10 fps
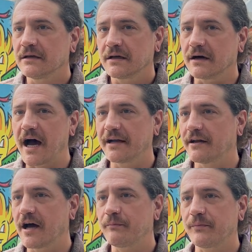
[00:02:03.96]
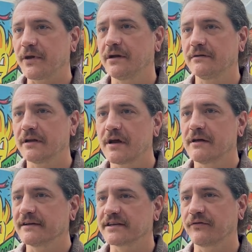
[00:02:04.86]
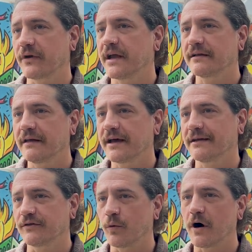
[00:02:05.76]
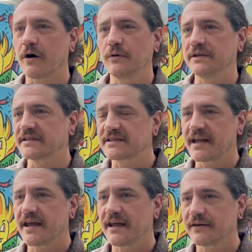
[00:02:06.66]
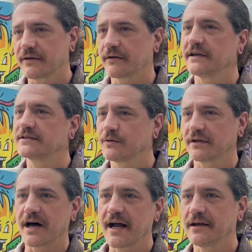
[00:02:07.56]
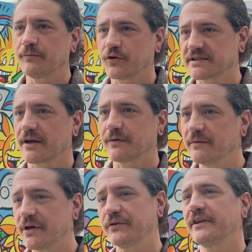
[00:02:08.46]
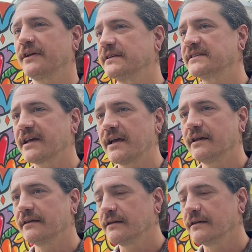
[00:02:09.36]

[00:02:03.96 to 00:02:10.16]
lined up, and I was afraid that the wall wouldn't stand or things wouldn't line up once I rebuilt it on site,